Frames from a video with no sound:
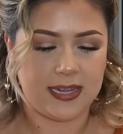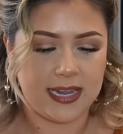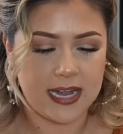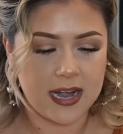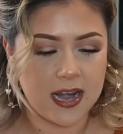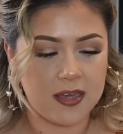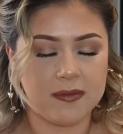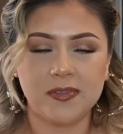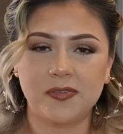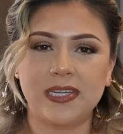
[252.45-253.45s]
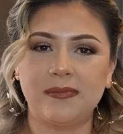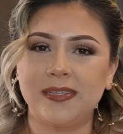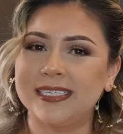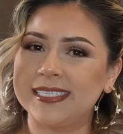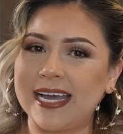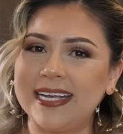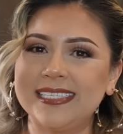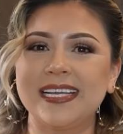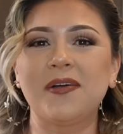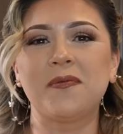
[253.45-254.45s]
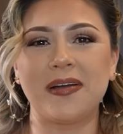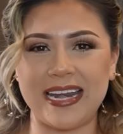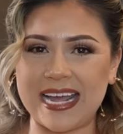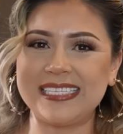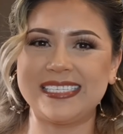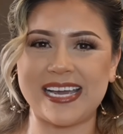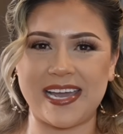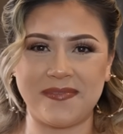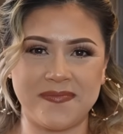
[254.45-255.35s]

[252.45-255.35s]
and allow them to double in size one last time.